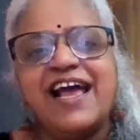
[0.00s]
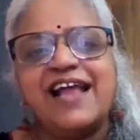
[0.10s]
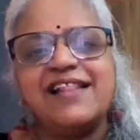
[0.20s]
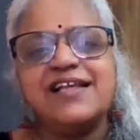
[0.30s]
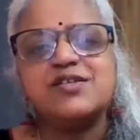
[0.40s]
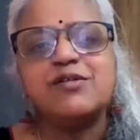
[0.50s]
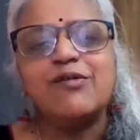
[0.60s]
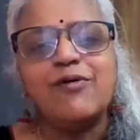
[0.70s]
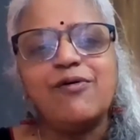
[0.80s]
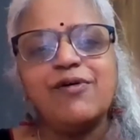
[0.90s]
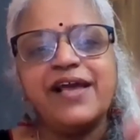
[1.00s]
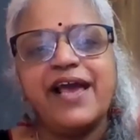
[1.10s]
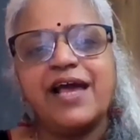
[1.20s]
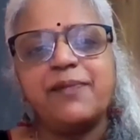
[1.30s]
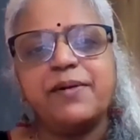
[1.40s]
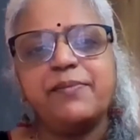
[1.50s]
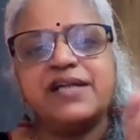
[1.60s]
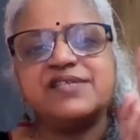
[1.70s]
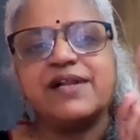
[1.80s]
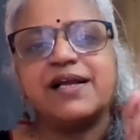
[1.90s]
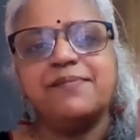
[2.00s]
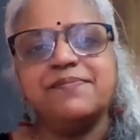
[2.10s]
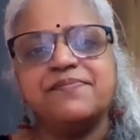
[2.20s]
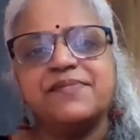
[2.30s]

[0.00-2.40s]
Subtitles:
and then slowly hairpin bends will come.